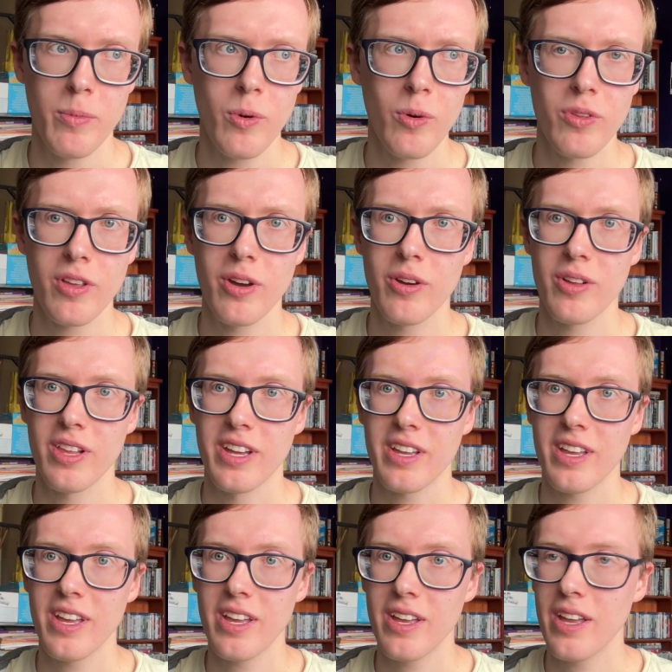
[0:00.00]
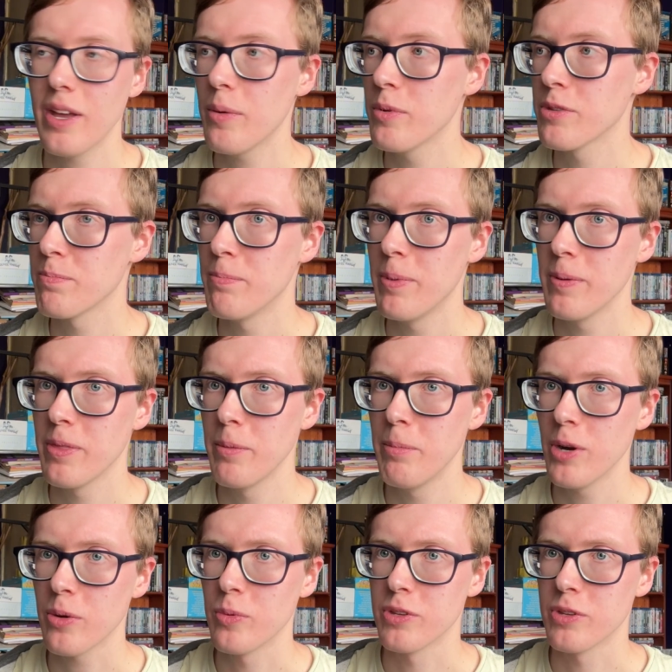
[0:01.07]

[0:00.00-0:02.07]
Although, like, the book